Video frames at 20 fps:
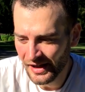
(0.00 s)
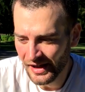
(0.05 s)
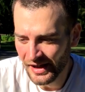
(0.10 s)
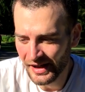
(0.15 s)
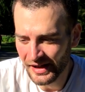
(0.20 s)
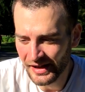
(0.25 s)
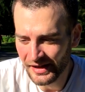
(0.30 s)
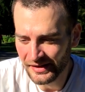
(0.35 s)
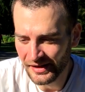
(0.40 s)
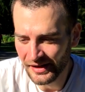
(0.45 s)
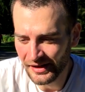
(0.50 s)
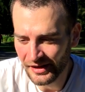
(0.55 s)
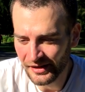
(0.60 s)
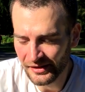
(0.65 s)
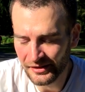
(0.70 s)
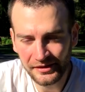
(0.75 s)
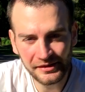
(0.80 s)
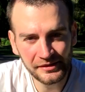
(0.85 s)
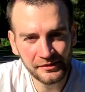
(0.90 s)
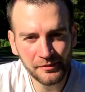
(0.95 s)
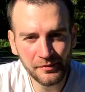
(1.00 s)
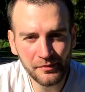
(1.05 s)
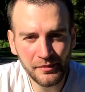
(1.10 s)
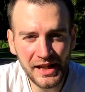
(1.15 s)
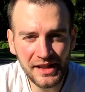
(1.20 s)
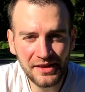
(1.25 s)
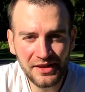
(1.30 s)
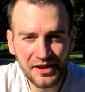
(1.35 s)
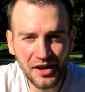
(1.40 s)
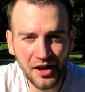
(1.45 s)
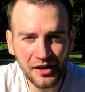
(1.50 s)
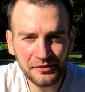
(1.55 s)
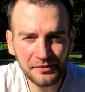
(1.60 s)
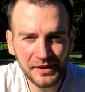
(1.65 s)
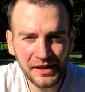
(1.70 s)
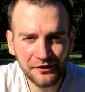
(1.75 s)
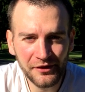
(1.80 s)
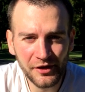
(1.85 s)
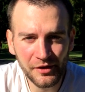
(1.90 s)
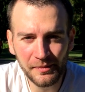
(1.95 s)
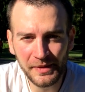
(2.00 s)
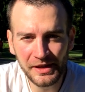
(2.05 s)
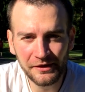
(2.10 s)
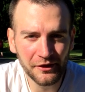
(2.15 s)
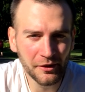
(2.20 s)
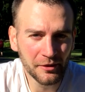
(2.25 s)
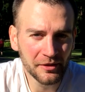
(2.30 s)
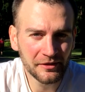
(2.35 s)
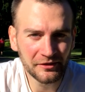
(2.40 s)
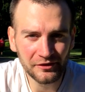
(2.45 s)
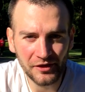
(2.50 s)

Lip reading: And me and Scott went for a bit of a